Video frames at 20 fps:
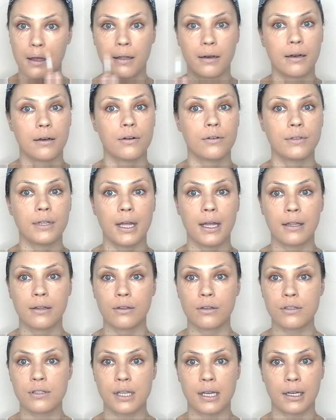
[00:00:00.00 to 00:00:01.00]
I know it
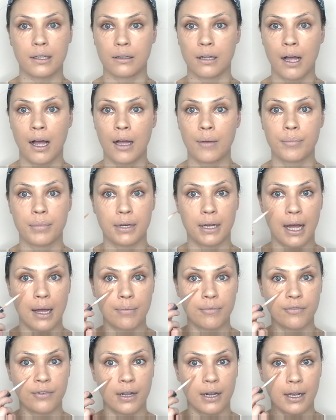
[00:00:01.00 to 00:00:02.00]
looks like a lot, but
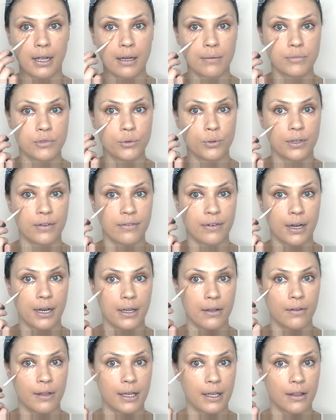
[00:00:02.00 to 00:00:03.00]
I'm very, I'm doing
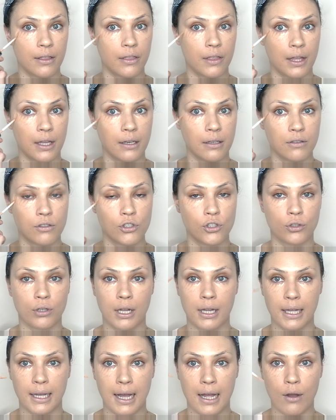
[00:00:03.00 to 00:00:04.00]
very like thin,
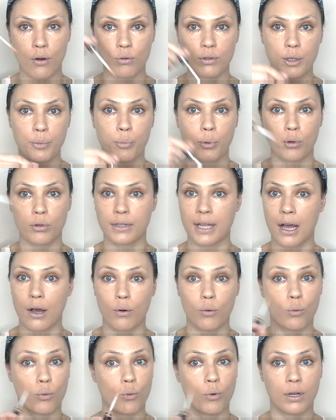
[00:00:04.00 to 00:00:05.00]
like I only pulled
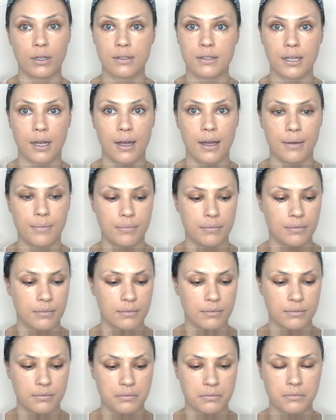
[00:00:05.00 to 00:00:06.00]
out one time
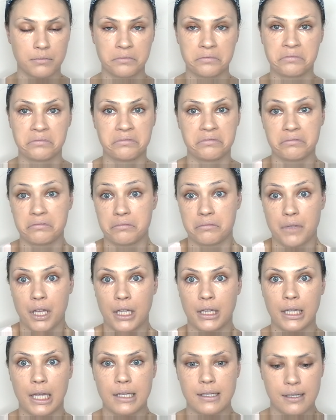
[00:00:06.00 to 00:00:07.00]

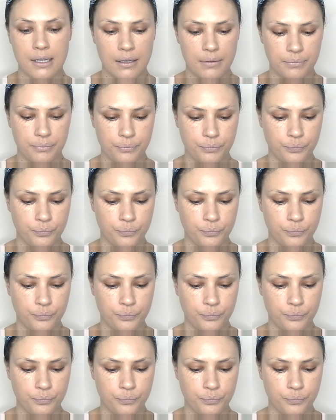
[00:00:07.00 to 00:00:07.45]
and that's it.